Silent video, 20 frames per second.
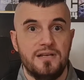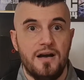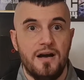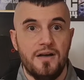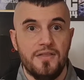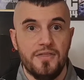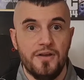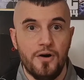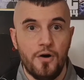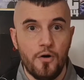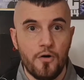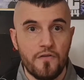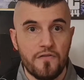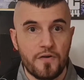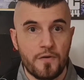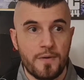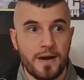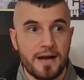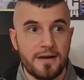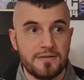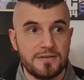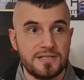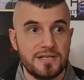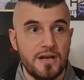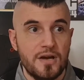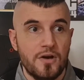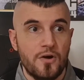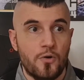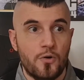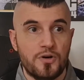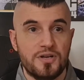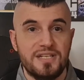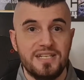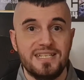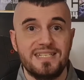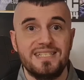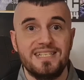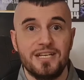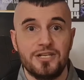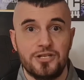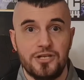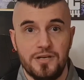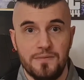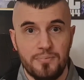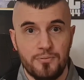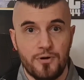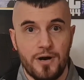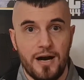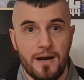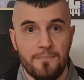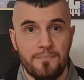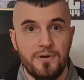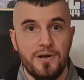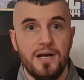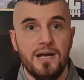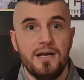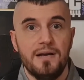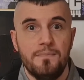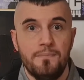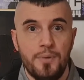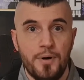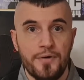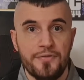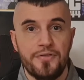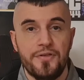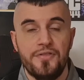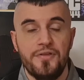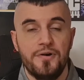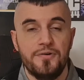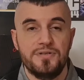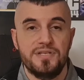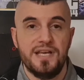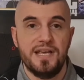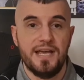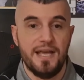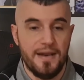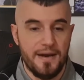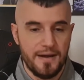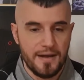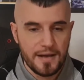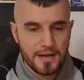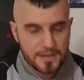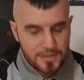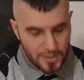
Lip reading: On the over rounds or decision prop, both of those hit.